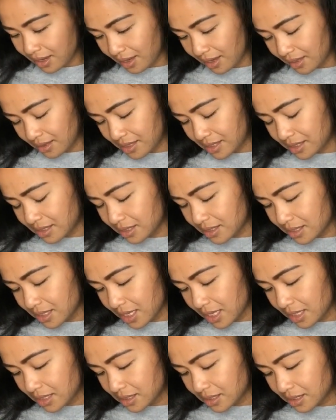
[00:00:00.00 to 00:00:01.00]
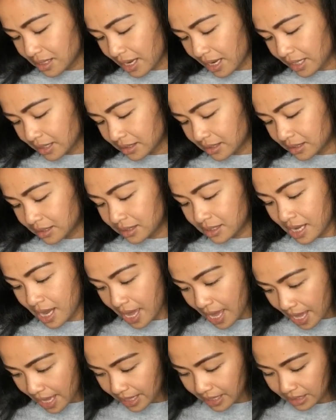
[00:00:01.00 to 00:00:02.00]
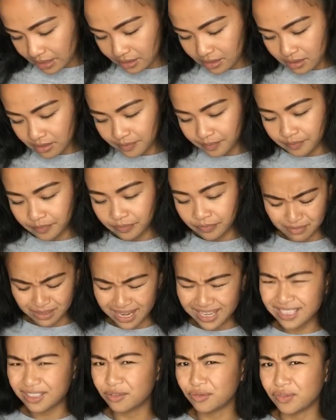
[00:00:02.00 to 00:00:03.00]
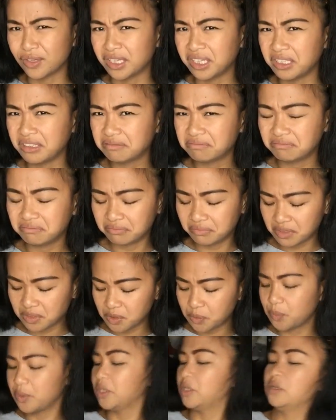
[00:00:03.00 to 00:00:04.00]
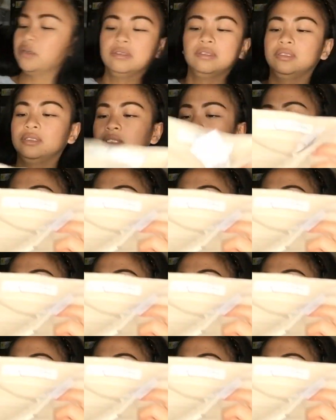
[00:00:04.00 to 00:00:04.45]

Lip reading: And this is a size 10, but I can fit it. It's weird.